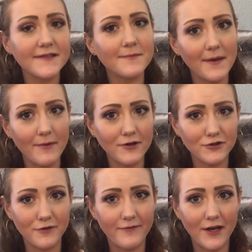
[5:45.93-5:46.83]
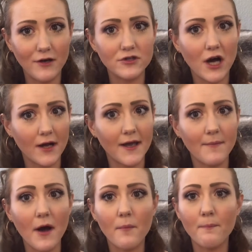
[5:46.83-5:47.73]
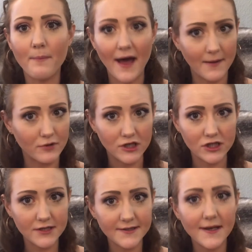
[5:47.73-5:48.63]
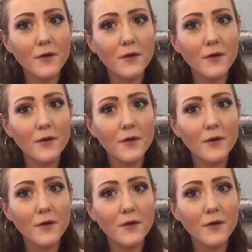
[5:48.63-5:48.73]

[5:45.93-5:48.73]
so maybe I'll do a video talking about bad brushes.